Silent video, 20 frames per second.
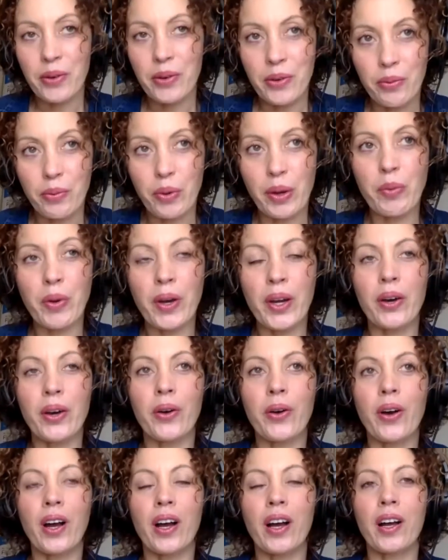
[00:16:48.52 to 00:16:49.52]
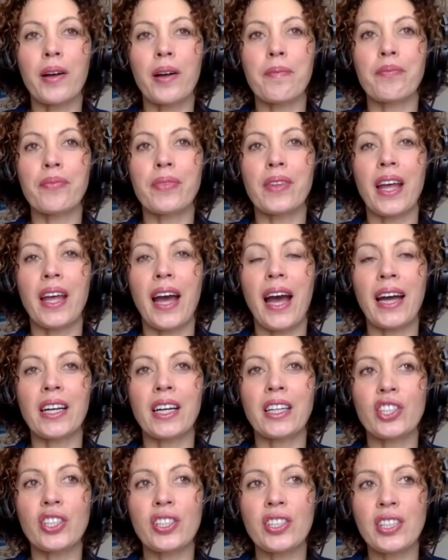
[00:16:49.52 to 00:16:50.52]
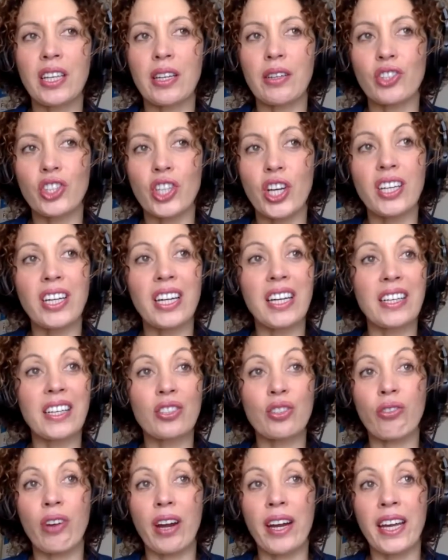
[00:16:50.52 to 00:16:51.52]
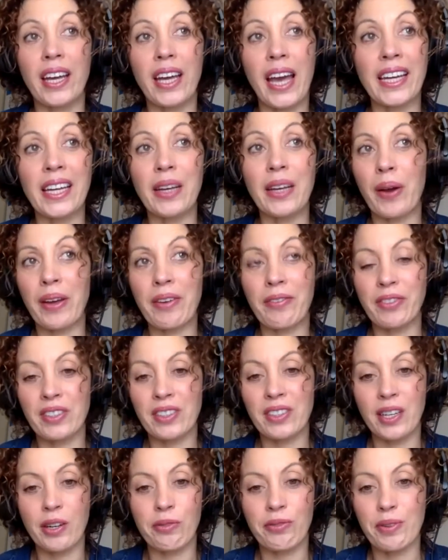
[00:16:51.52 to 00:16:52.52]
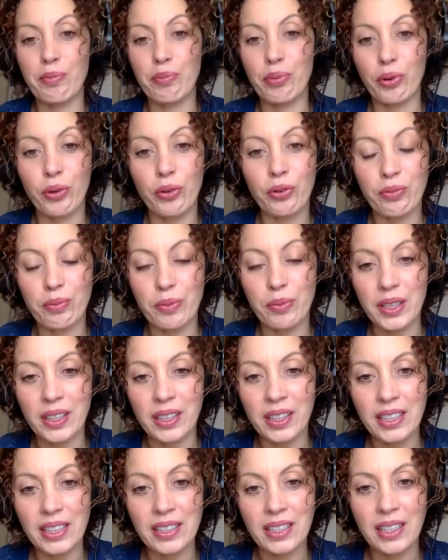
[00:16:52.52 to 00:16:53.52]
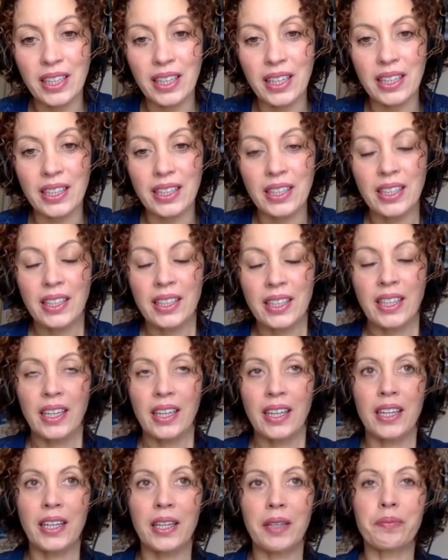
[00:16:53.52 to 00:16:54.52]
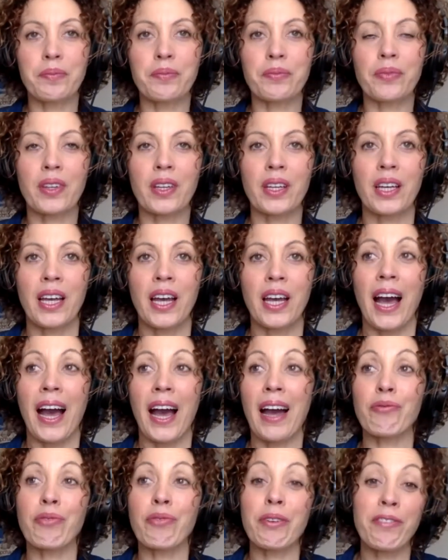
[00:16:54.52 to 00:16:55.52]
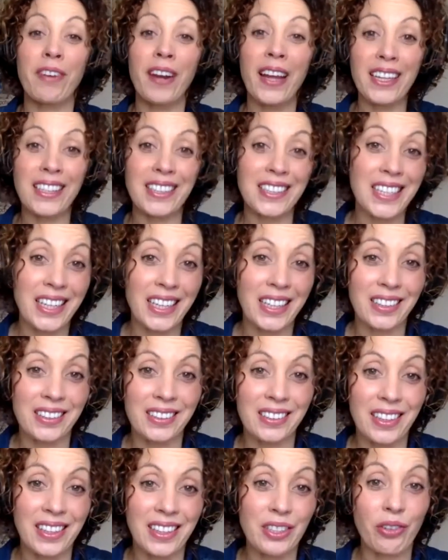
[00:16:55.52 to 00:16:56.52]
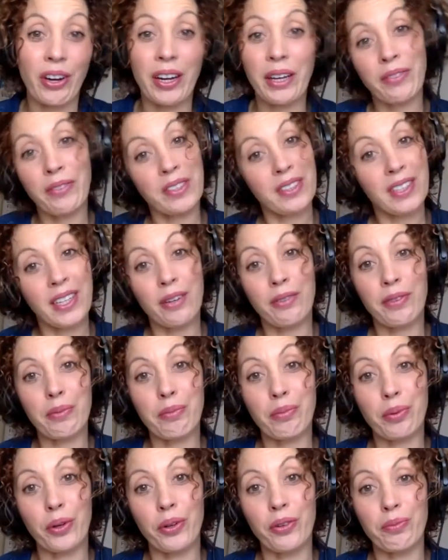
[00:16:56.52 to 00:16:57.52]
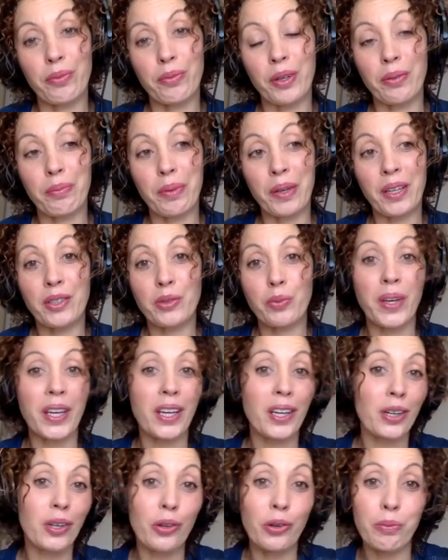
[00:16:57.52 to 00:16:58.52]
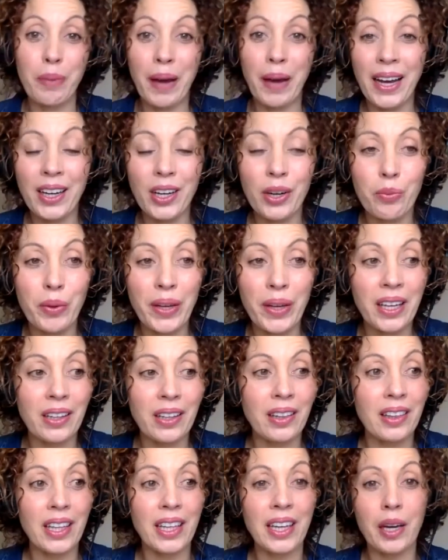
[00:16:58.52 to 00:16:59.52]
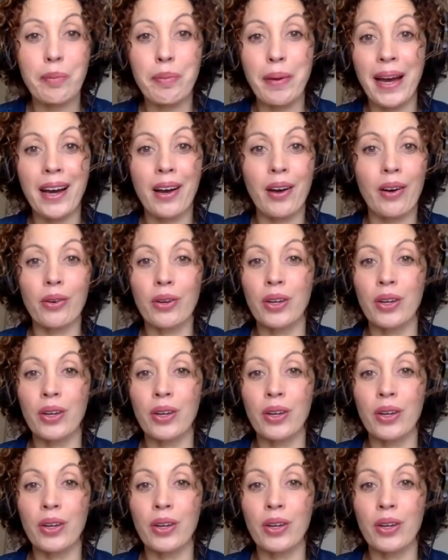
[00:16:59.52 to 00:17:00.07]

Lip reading: we will. And I just think journaling's great anyway for self-improvement, isn't it? And reflecting is great for self-improvement, because we can look back and we can think about